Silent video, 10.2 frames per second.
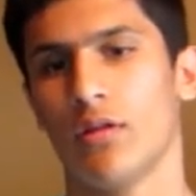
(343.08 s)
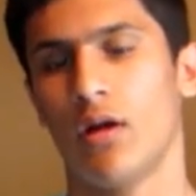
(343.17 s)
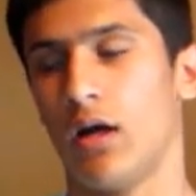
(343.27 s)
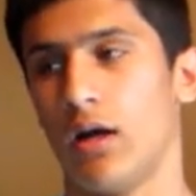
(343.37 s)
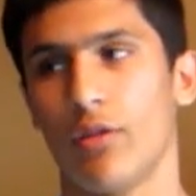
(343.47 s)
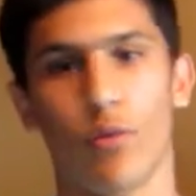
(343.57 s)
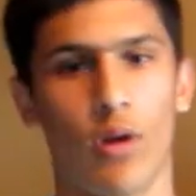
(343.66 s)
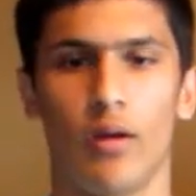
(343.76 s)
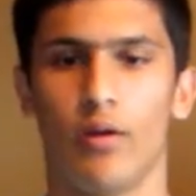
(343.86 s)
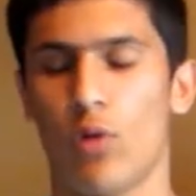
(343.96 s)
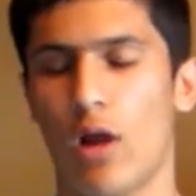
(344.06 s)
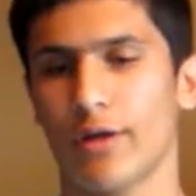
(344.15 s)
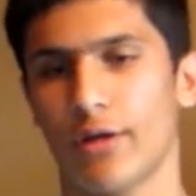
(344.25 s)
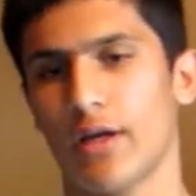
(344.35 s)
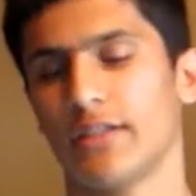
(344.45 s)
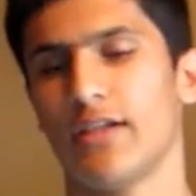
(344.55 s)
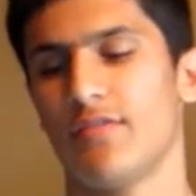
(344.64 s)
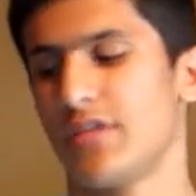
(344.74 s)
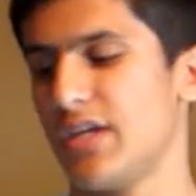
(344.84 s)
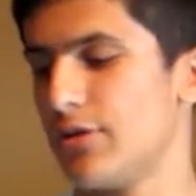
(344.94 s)
Rocker
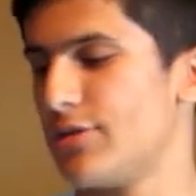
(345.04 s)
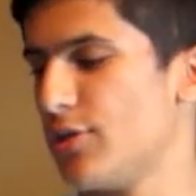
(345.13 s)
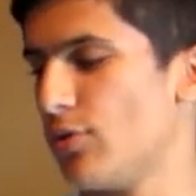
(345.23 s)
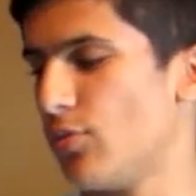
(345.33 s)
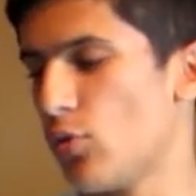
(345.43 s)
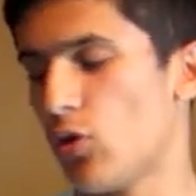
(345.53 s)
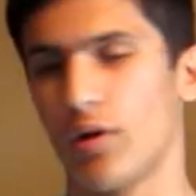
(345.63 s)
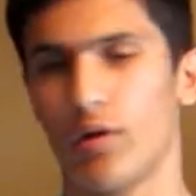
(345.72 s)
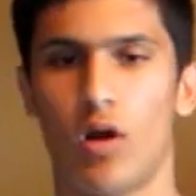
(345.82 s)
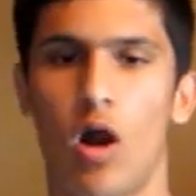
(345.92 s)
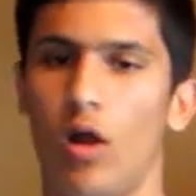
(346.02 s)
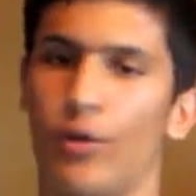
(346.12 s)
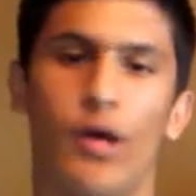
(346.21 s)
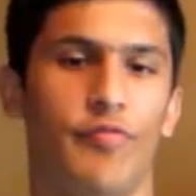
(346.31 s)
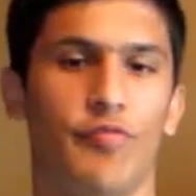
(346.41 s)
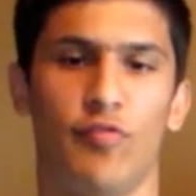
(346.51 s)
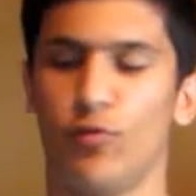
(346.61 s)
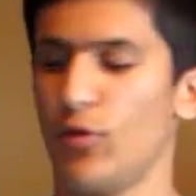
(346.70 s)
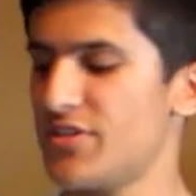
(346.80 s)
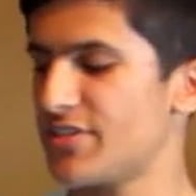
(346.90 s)
Concave's geared to more all-around
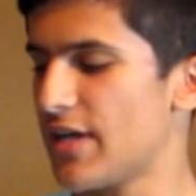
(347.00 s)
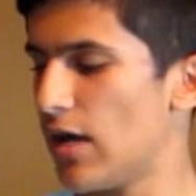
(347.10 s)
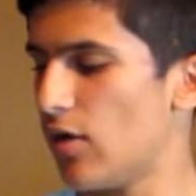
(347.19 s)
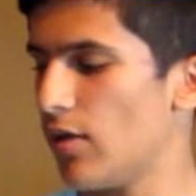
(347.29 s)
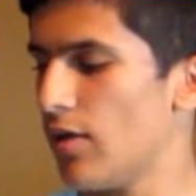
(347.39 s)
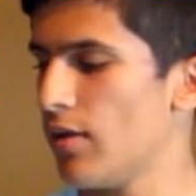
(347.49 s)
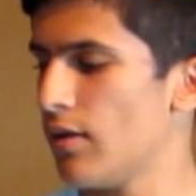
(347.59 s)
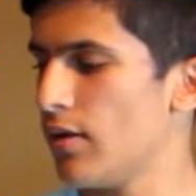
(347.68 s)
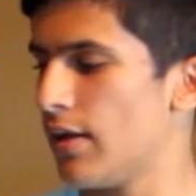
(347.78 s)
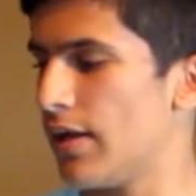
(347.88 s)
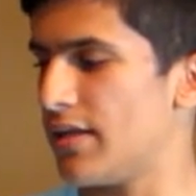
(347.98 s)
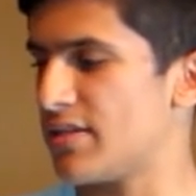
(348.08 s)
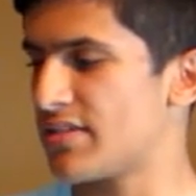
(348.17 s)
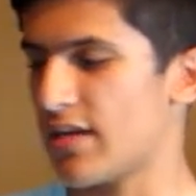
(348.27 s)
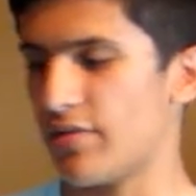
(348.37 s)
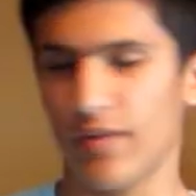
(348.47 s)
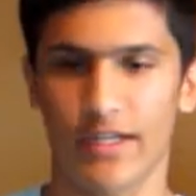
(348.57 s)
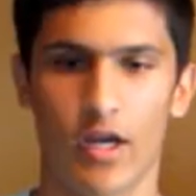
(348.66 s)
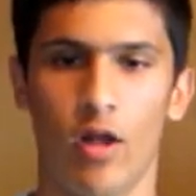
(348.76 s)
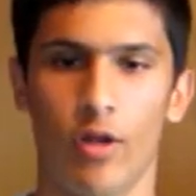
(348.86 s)
freestyle instead of
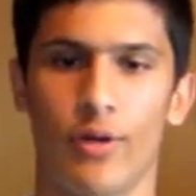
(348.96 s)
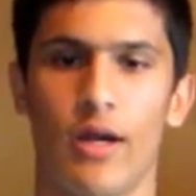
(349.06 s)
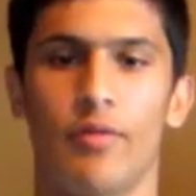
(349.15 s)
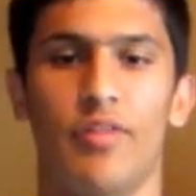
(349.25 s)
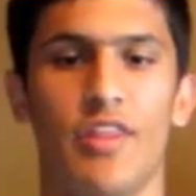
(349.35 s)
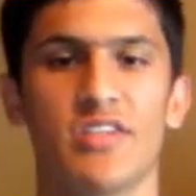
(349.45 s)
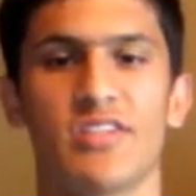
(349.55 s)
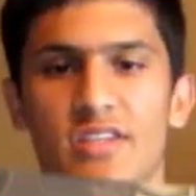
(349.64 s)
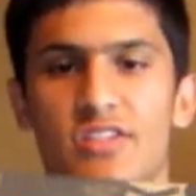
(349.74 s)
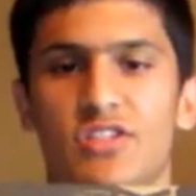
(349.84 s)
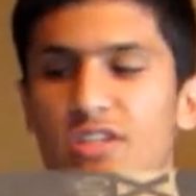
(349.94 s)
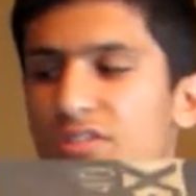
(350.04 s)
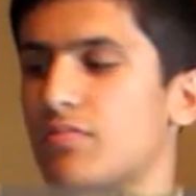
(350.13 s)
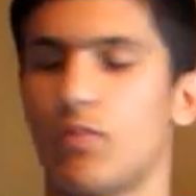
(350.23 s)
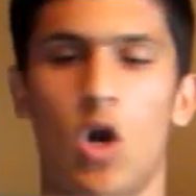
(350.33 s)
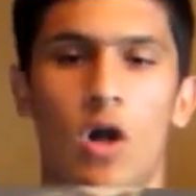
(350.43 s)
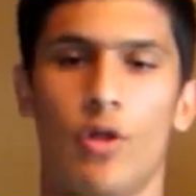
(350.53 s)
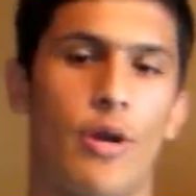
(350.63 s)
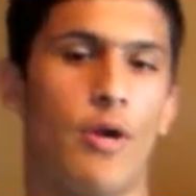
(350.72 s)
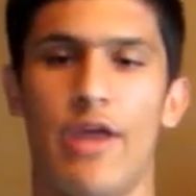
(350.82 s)
like all-around. This is just
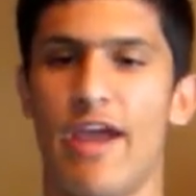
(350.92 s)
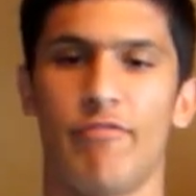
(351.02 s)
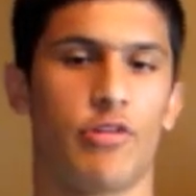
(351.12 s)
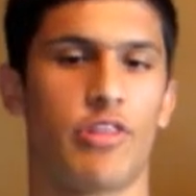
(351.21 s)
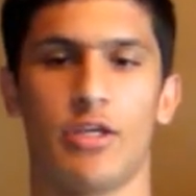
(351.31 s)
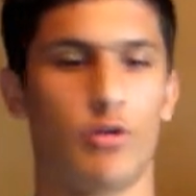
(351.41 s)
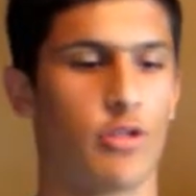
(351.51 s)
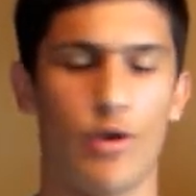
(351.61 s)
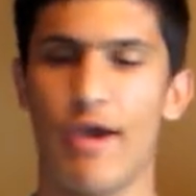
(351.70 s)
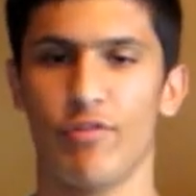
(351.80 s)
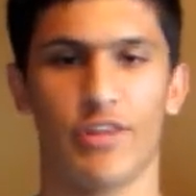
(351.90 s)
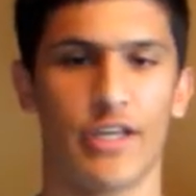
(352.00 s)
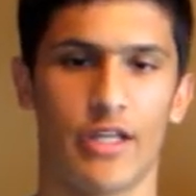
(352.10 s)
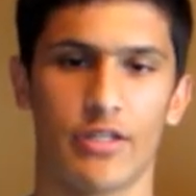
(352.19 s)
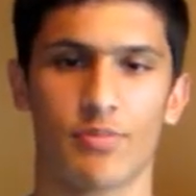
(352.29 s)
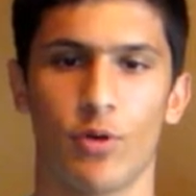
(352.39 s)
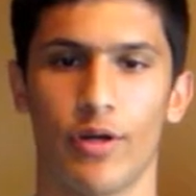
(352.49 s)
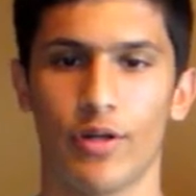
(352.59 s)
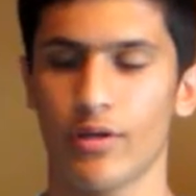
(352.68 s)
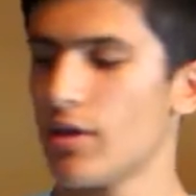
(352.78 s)
all-around everything. You can do everything on this
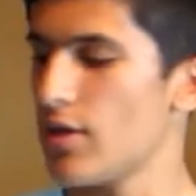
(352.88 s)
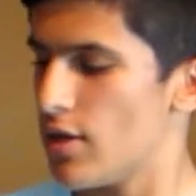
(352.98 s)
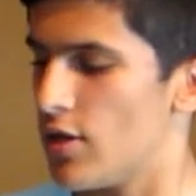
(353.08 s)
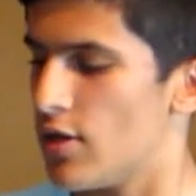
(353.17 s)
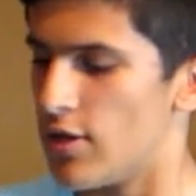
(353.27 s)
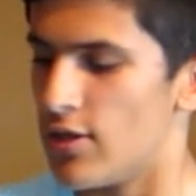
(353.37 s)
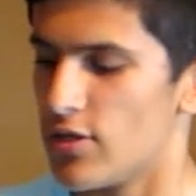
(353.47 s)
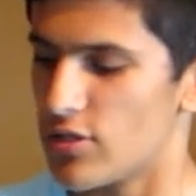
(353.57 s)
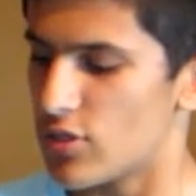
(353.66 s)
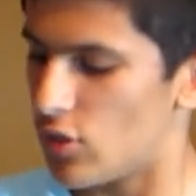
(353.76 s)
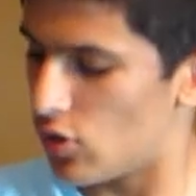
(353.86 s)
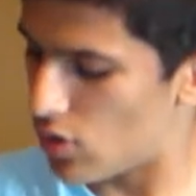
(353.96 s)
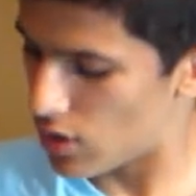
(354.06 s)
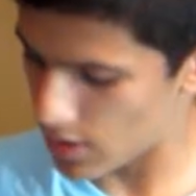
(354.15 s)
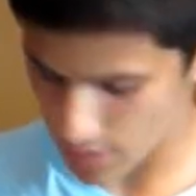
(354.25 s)
board. So,